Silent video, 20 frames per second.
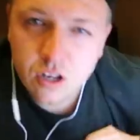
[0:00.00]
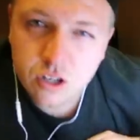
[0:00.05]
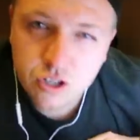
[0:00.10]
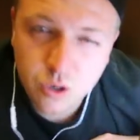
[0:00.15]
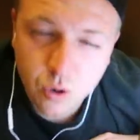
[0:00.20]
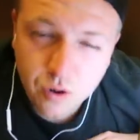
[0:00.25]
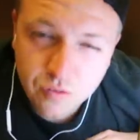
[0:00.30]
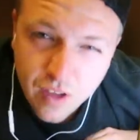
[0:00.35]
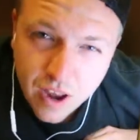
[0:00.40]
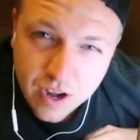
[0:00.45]

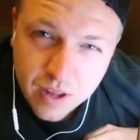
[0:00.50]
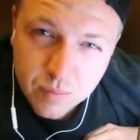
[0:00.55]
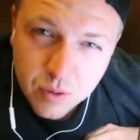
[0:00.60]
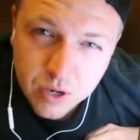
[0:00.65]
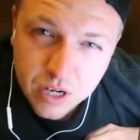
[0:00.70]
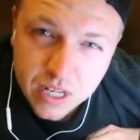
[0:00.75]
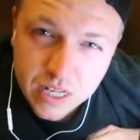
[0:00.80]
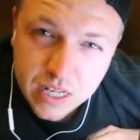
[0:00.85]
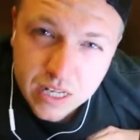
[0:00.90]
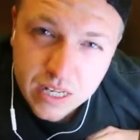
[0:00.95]
So if
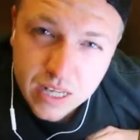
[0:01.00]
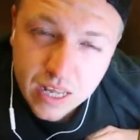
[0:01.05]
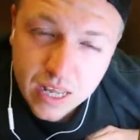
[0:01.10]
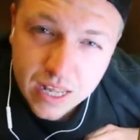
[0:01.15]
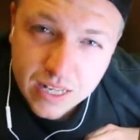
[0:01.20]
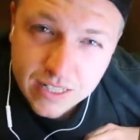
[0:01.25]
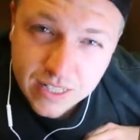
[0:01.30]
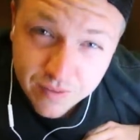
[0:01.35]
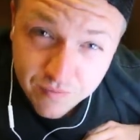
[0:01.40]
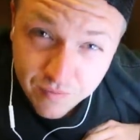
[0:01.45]
anybody
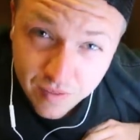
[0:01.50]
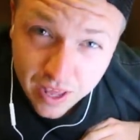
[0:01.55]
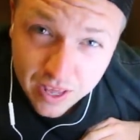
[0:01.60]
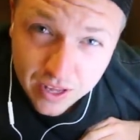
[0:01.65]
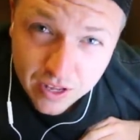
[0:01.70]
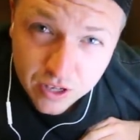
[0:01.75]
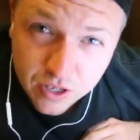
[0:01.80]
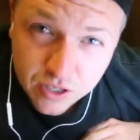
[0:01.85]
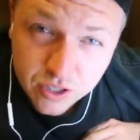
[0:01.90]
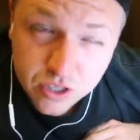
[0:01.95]
is in
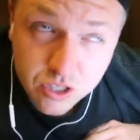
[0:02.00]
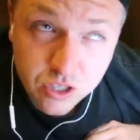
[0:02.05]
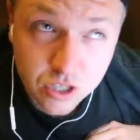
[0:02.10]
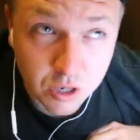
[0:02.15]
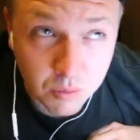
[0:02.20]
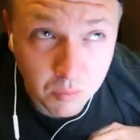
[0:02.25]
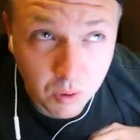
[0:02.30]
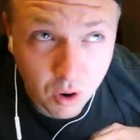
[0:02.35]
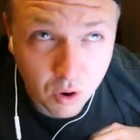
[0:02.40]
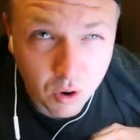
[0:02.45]
Vegas
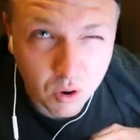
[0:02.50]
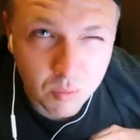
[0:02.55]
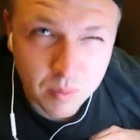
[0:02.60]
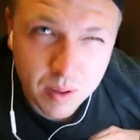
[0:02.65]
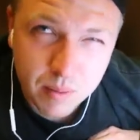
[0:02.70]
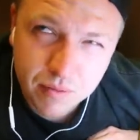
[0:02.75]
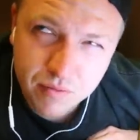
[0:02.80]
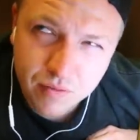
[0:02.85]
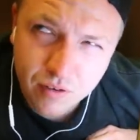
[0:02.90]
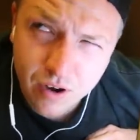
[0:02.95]
tomorrow,
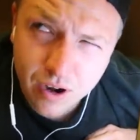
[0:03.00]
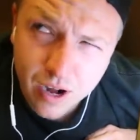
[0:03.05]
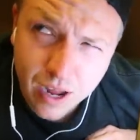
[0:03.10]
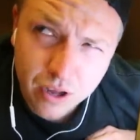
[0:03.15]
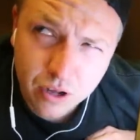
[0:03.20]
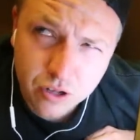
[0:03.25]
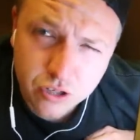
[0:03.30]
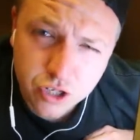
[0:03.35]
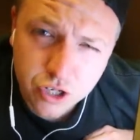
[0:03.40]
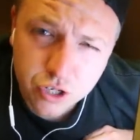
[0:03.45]
maybe for a
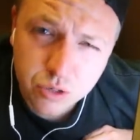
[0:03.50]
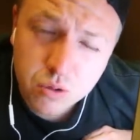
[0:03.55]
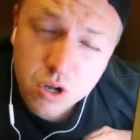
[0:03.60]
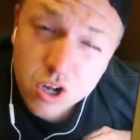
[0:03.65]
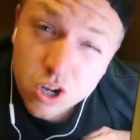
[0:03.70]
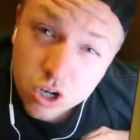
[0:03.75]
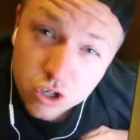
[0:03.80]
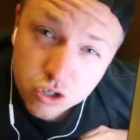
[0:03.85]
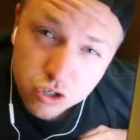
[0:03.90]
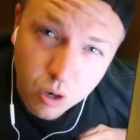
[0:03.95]
night or two,
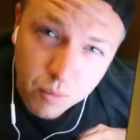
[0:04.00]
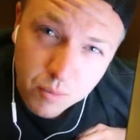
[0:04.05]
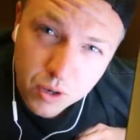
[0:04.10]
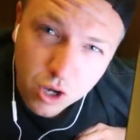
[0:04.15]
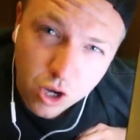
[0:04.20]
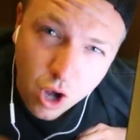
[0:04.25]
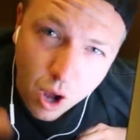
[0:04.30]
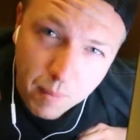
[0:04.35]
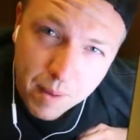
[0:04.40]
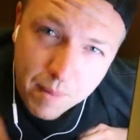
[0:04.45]
drop me
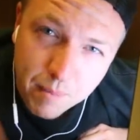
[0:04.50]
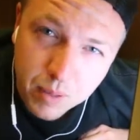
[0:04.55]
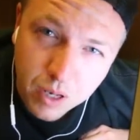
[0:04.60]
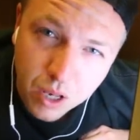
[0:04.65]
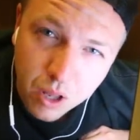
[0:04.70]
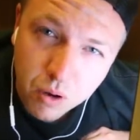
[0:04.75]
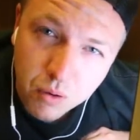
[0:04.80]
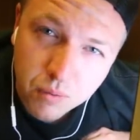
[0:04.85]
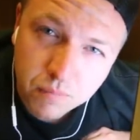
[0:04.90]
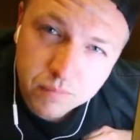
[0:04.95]
a comment
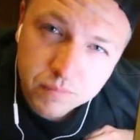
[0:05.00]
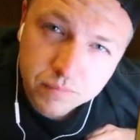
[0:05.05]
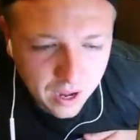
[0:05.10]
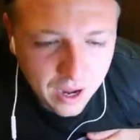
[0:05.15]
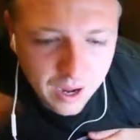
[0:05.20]
below.